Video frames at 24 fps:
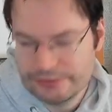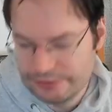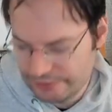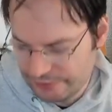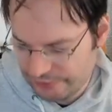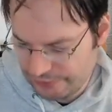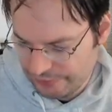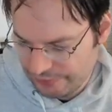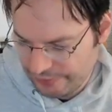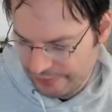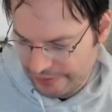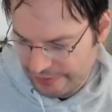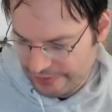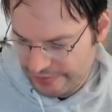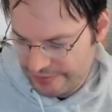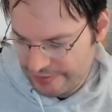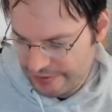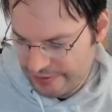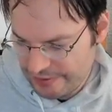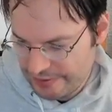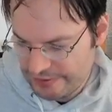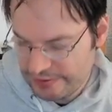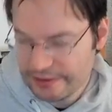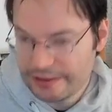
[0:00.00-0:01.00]
doing a
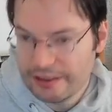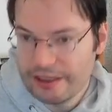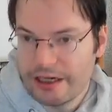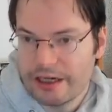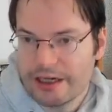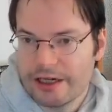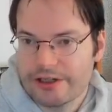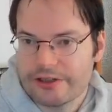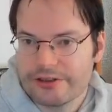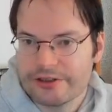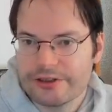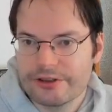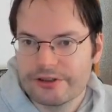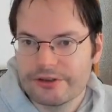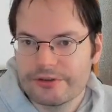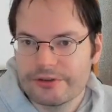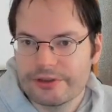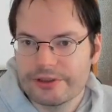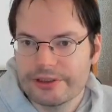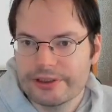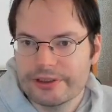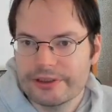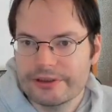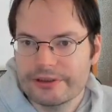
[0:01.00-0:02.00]
slightly larger
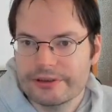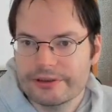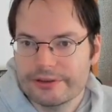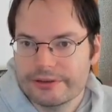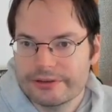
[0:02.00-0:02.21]
tree